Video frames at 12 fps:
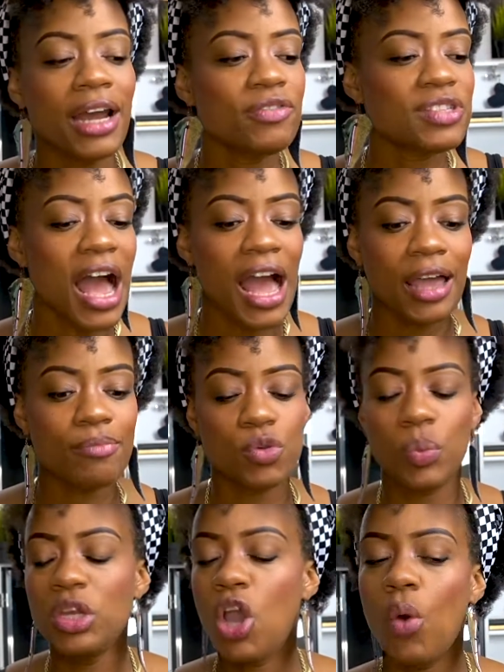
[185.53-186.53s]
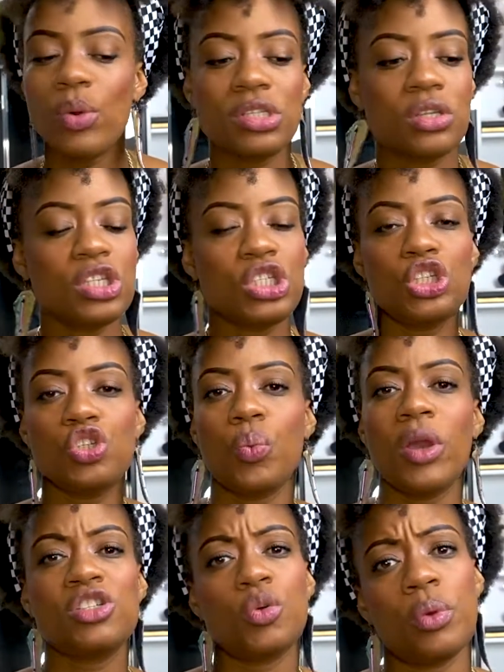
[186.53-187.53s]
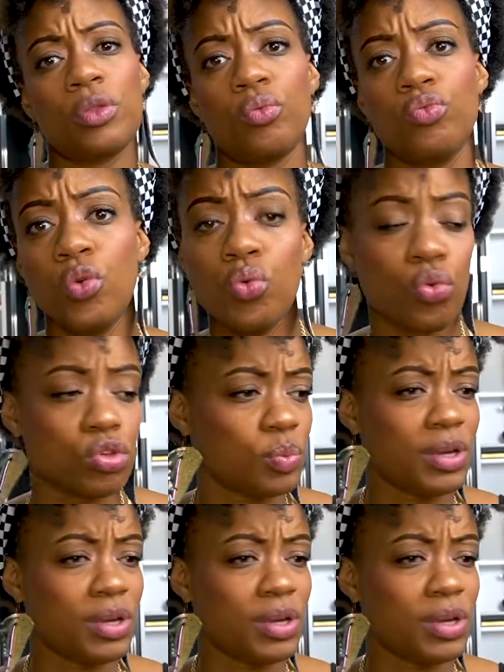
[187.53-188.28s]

of times we go into the situation with rules.